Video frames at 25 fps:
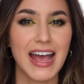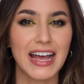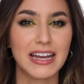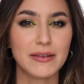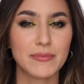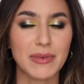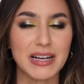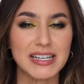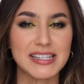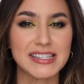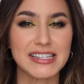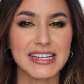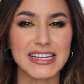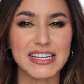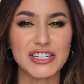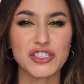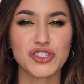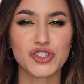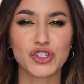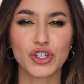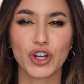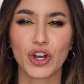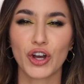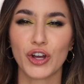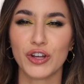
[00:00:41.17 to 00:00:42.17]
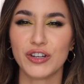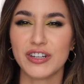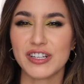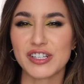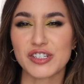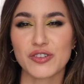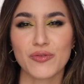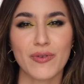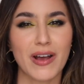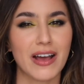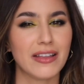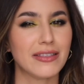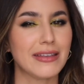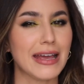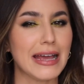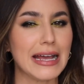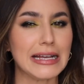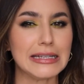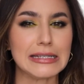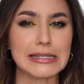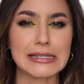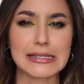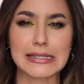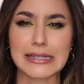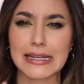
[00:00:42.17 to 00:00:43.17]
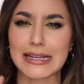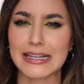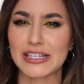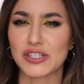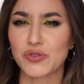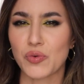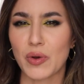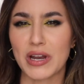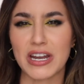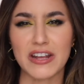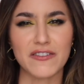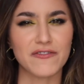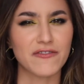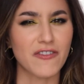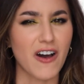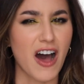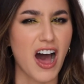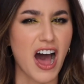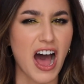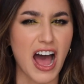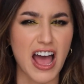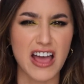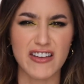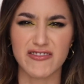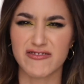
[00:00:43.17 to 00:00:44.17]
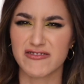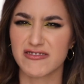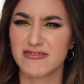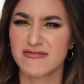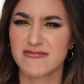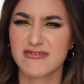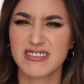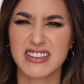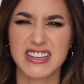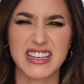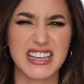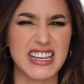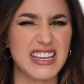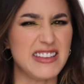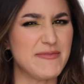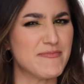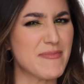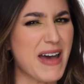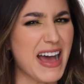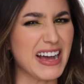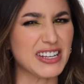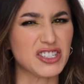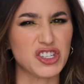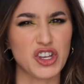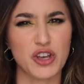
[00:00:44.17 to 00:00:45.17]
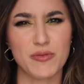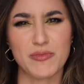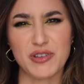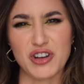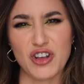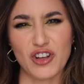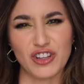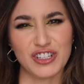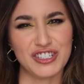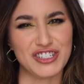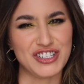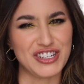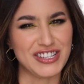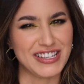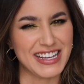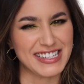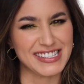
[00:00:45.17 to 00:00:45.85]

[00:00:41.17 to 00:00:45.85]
and my skin tone is around the NC25 in MAC terminology.